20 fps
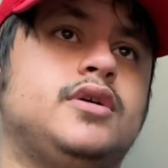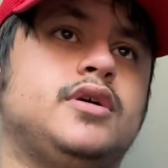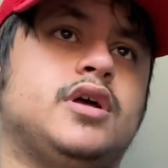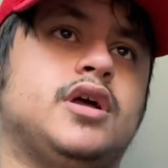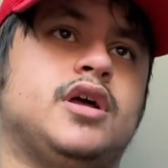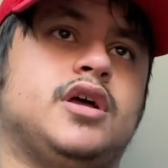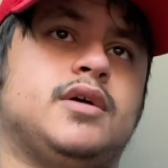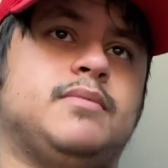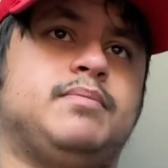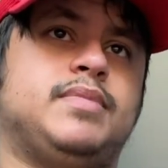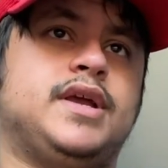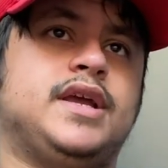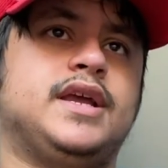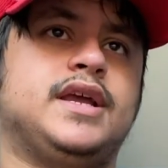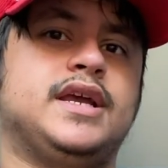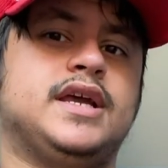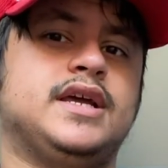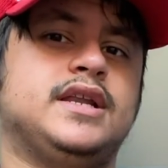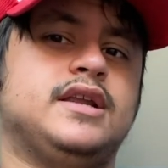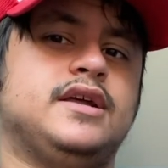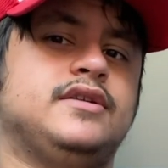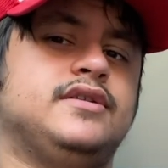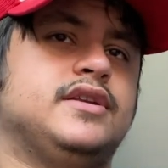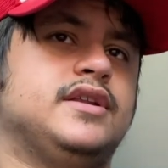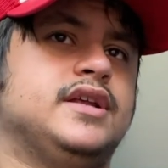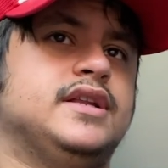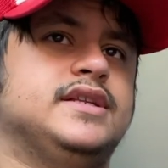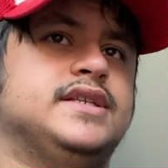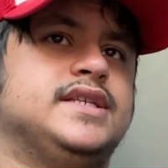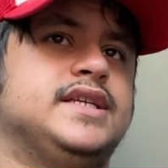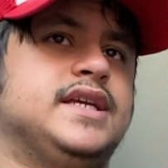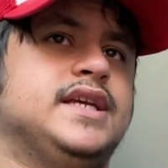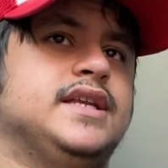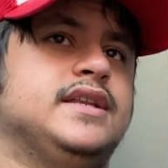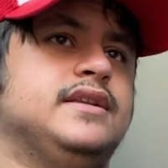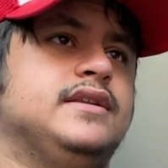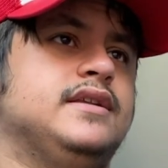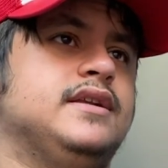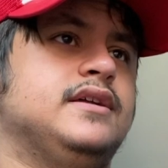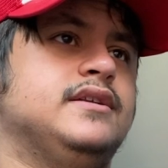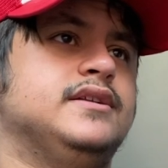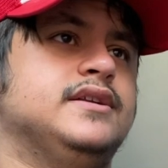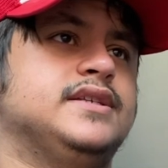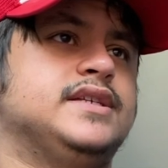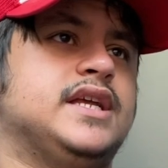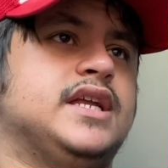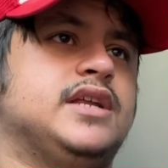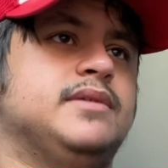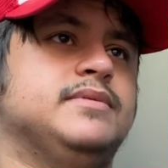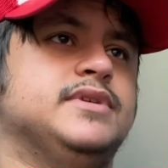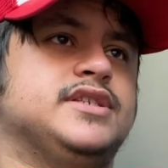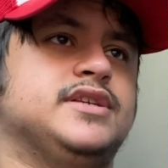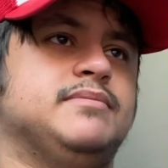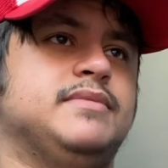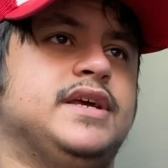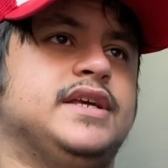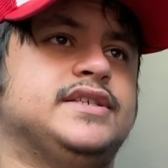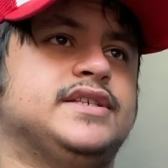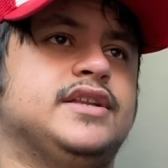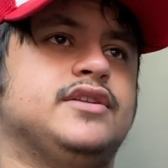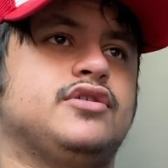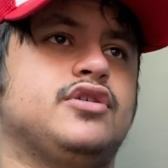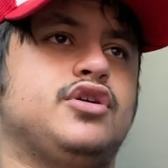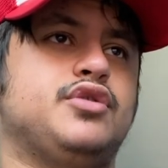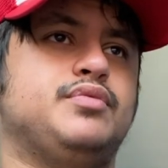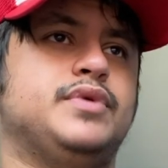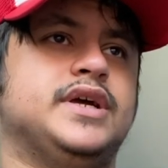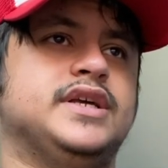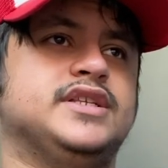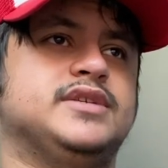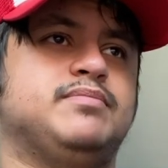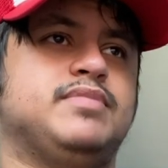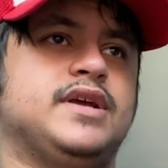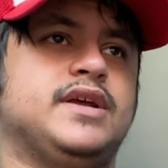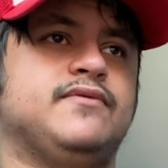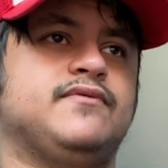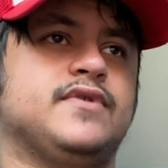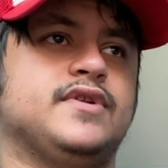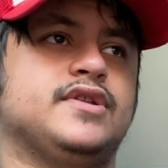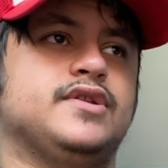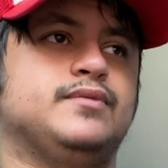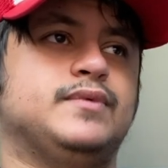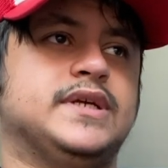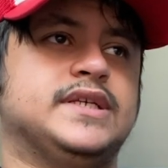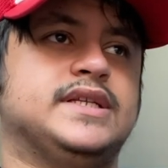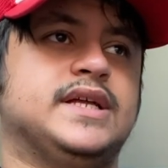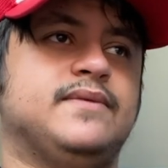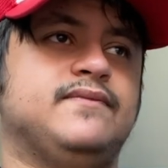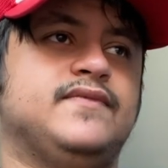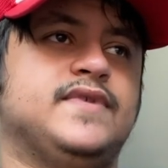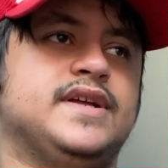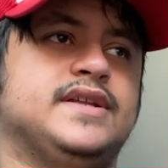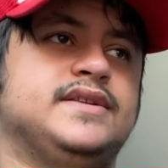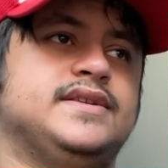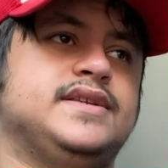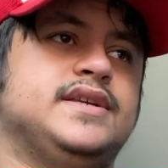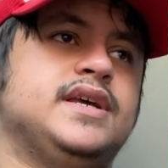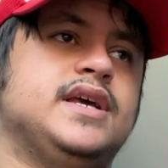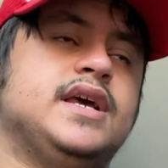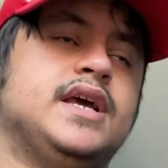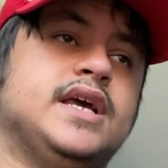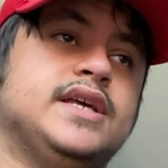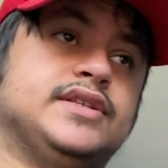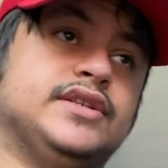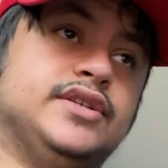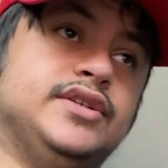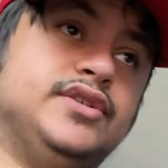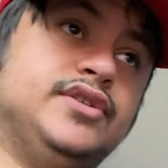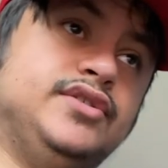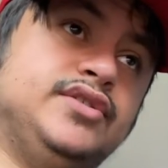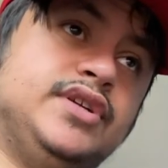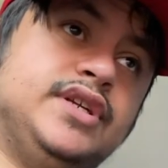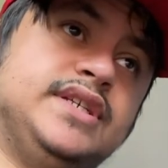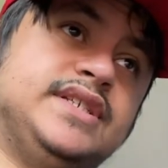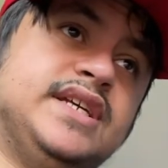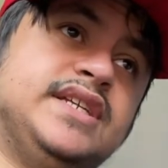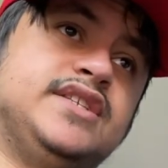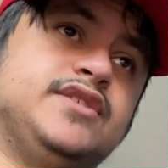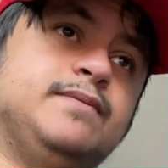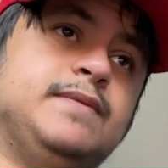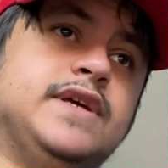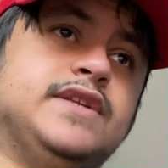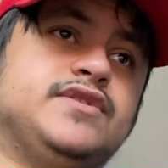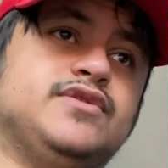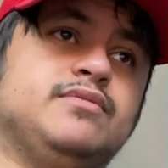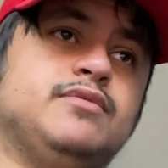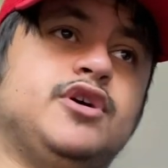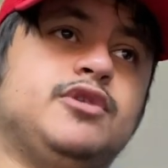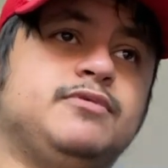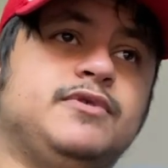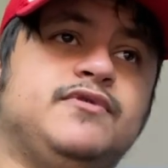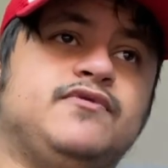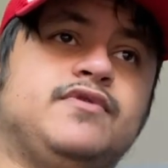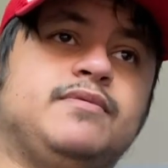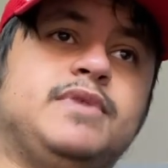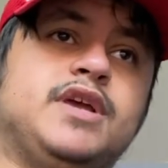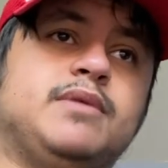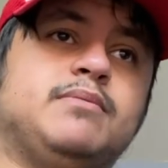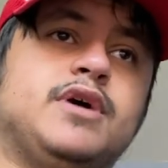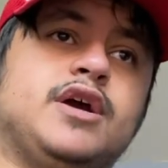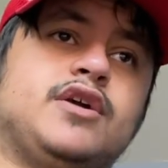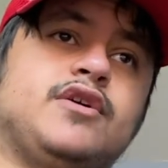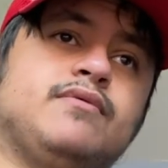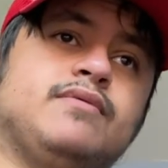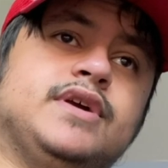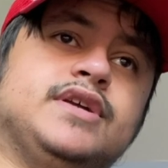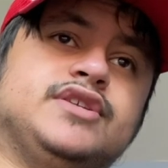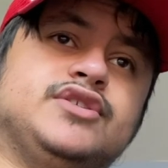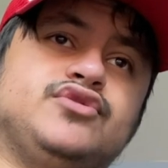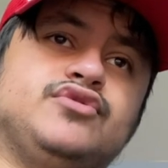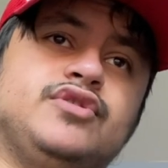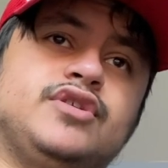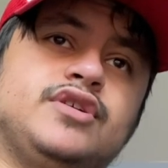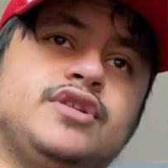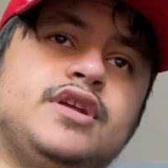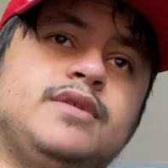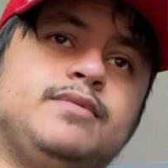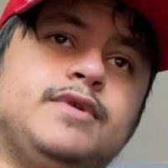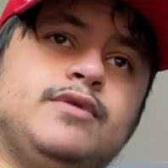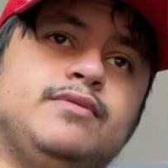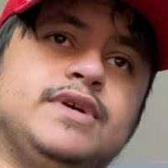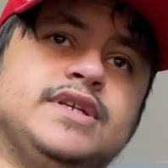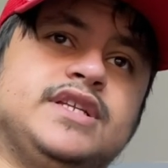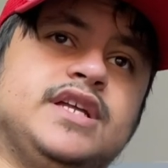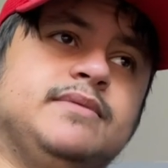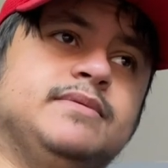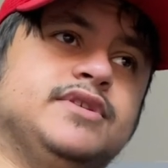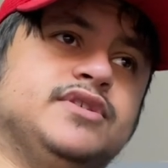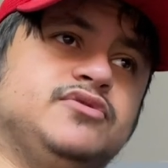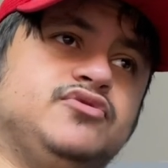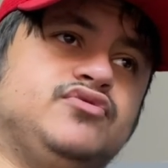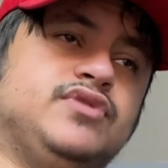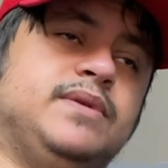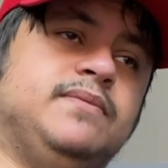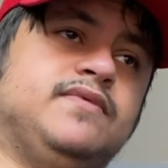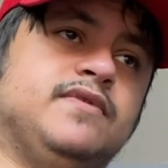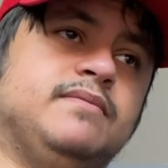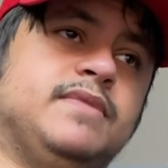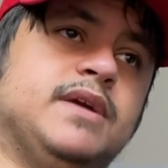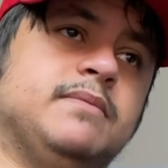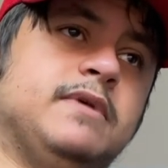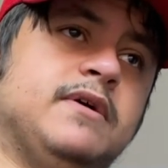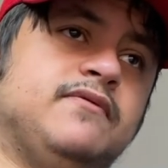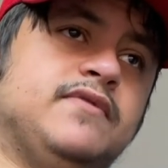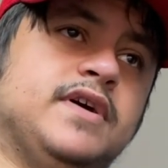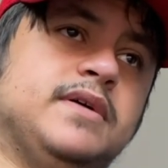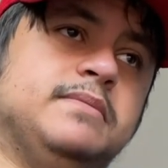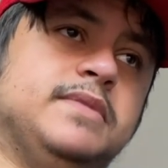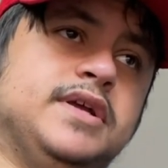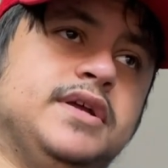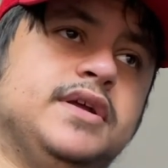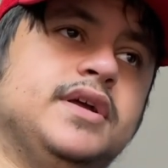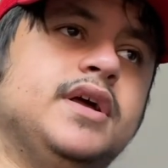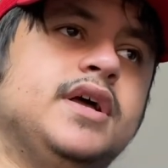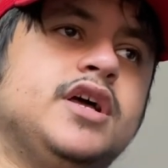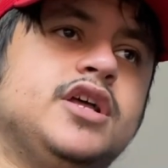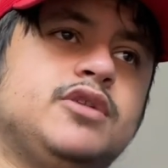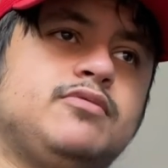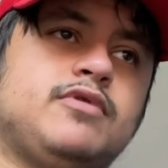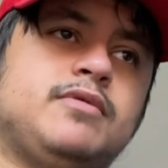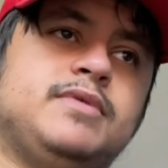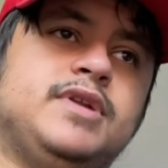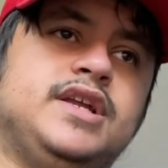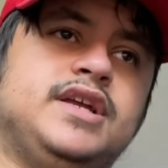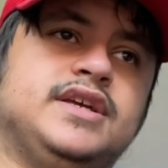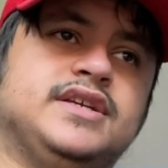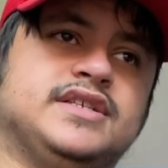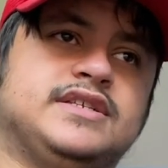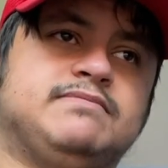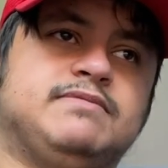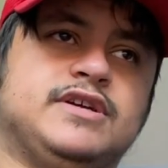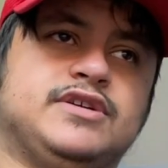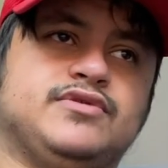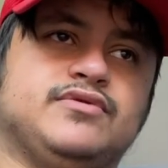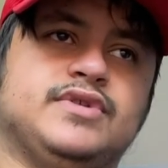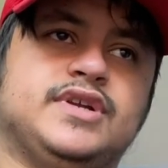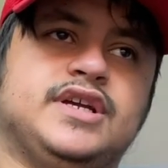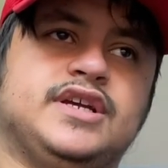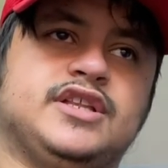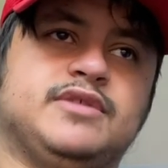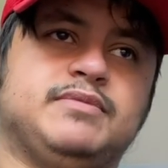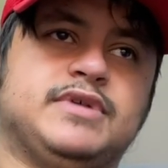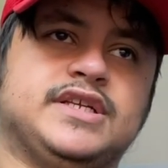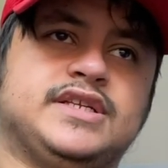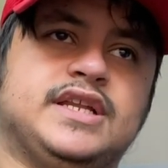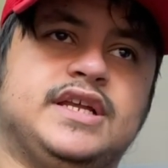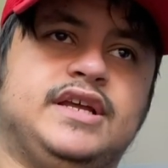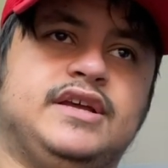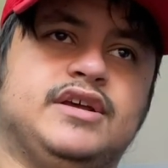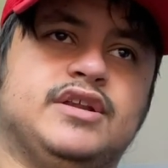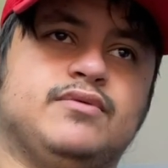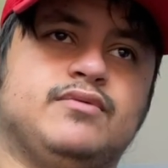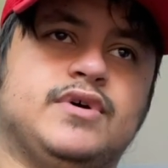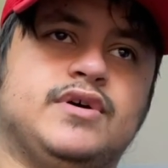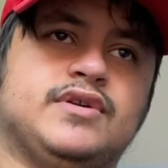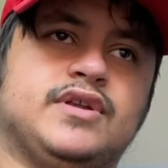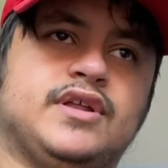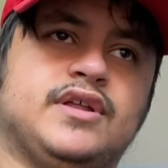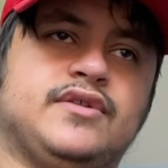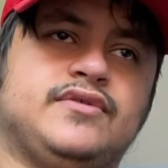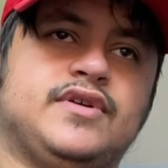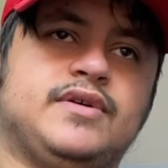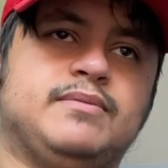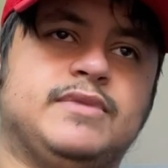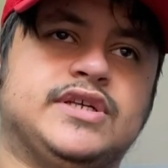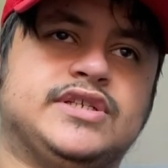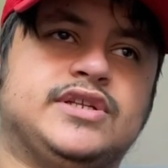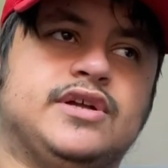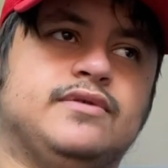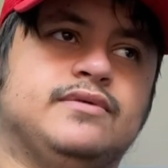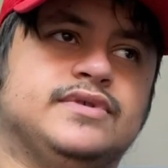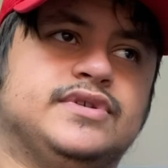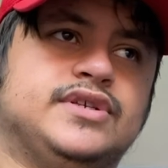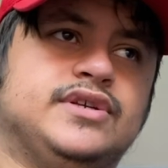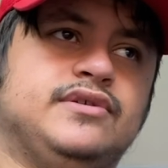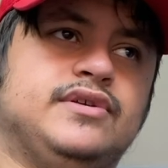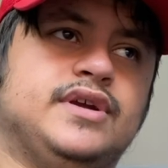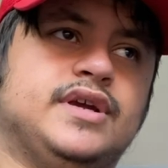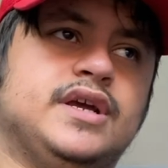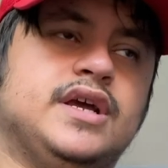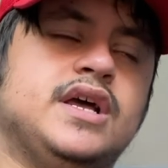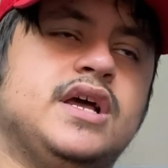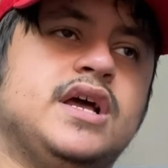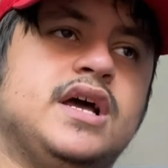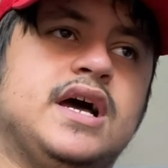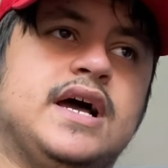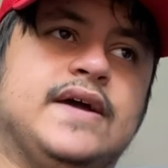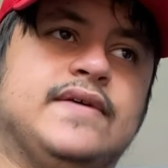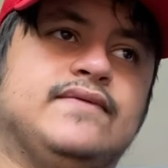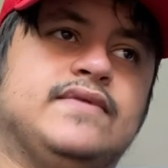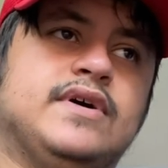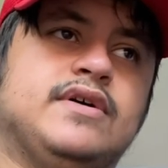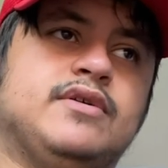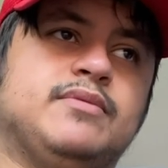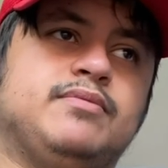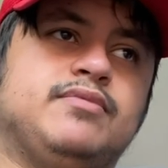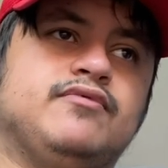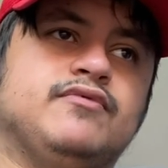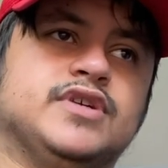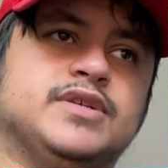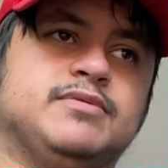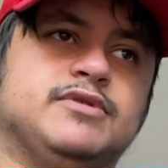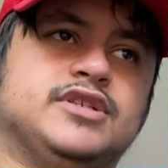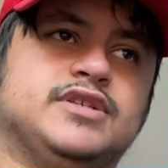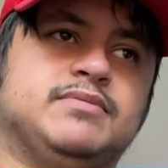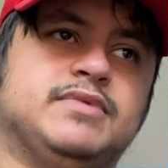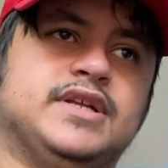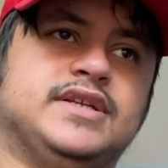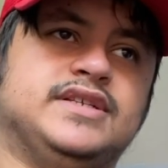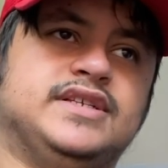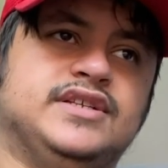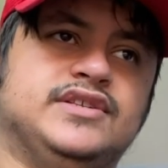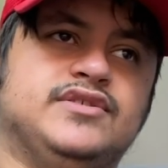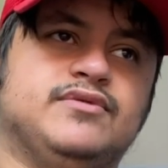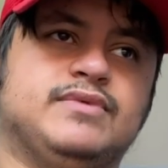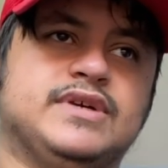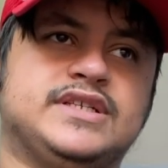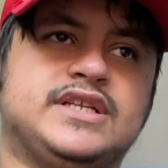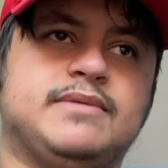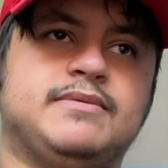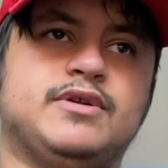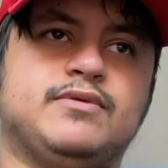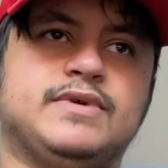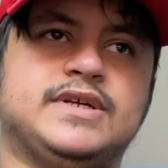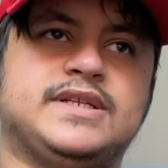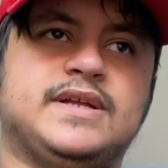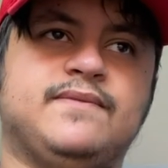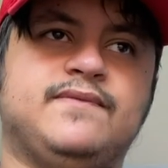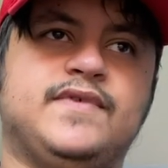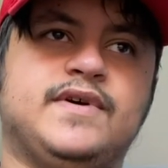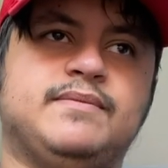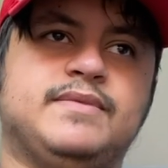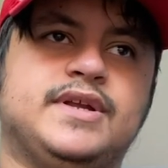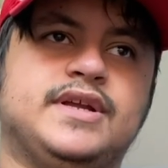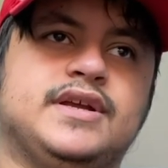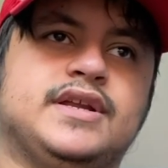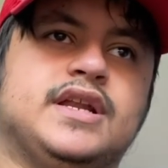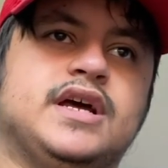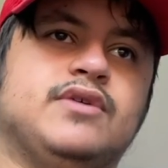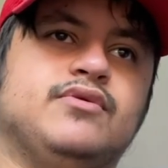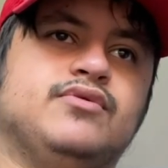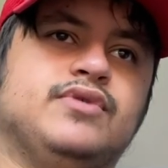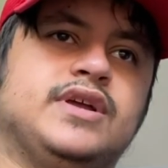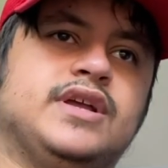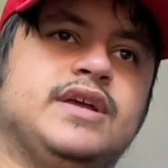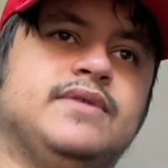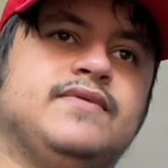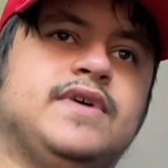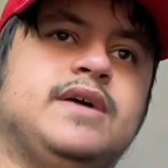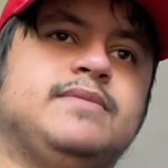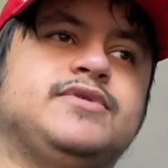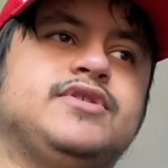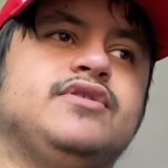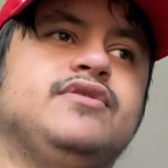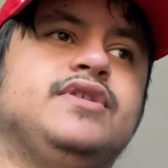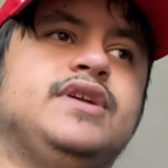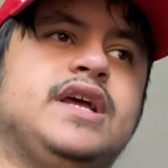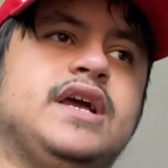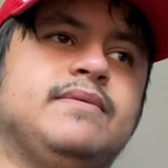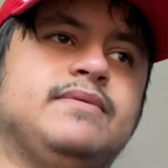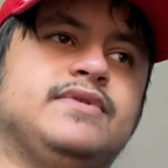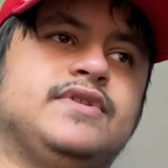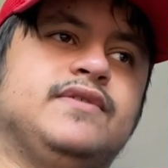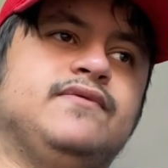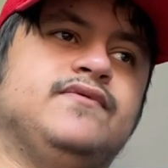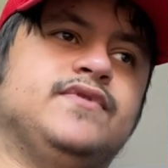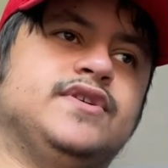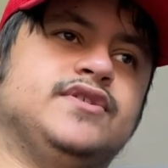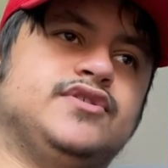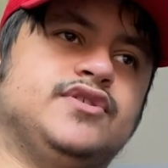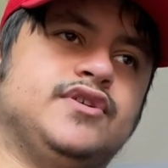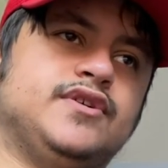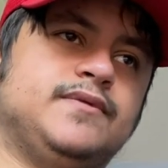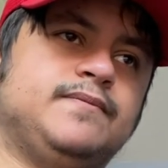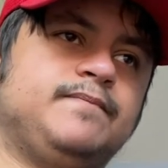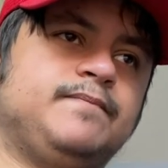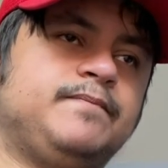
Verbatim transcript: Uh, being here in London and seeing London Stadium, it's amazing. I can't wait to play in front of the West Ham fans. It's a hugely sentimental moment for me in my career to join a club like West Ham is a dream for me and my family. The Premier League is a special league, the best league in the world, and I think my style will suit it. I have no responsibility to West Ham and the West Ham family, and I will give absolutely everything for the shirt.